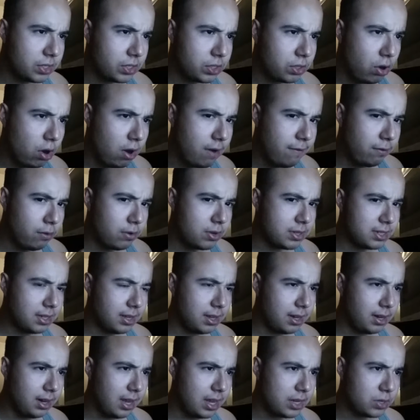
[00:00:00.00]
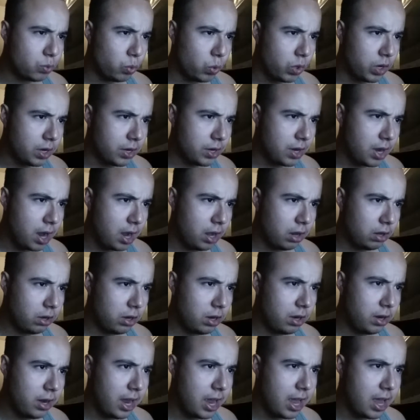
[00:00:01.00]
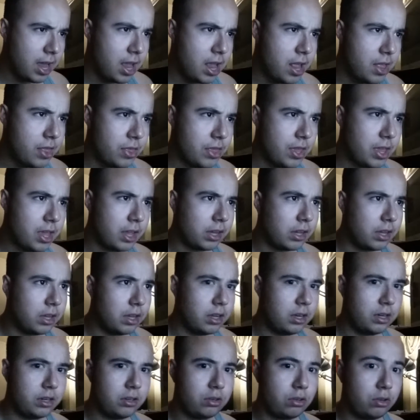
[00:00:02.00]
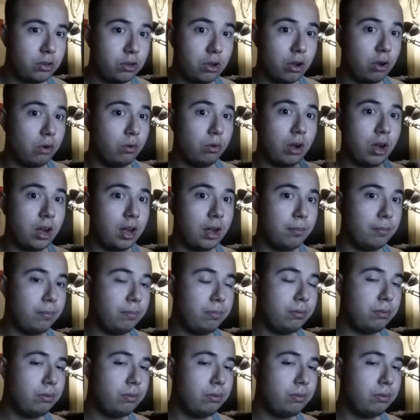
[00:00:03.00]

start for as little as $1, and they could go up